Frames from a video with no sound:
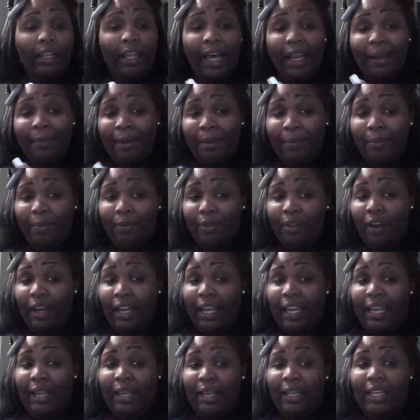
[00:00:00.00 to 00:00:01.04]
people thought
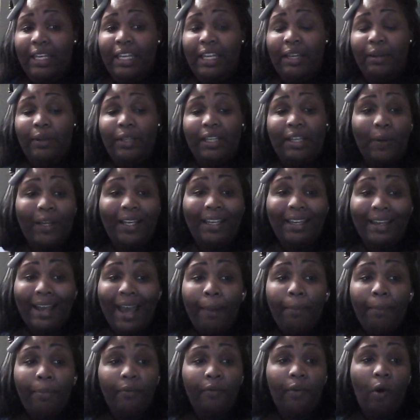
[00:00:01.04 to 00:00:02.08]
would not
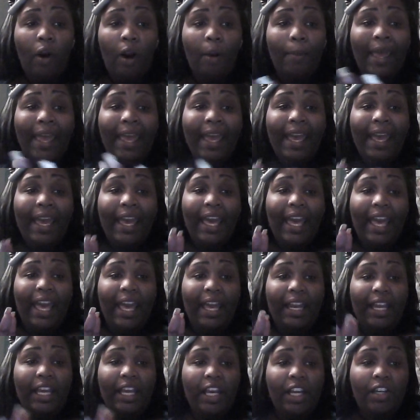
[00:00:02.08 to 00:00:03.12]
perform, and
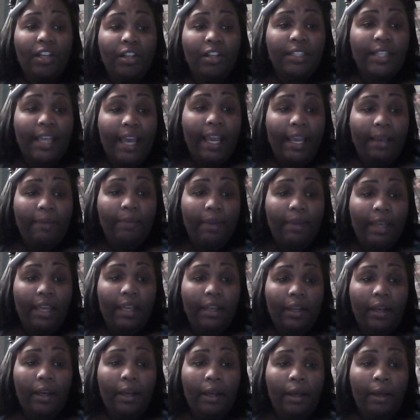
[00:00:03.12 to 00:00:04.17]
Entertainment
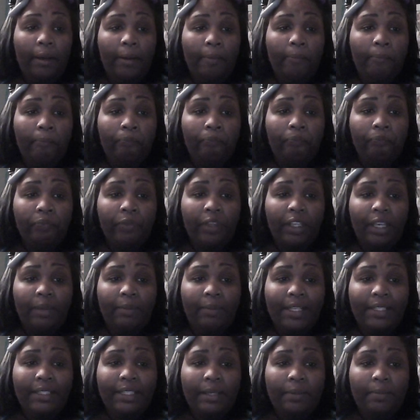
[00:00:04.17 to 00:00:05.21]

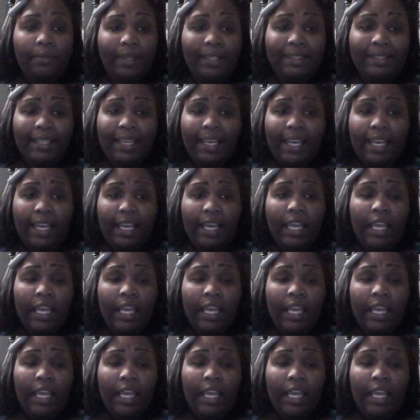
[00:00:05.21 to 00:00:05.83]
MSNBC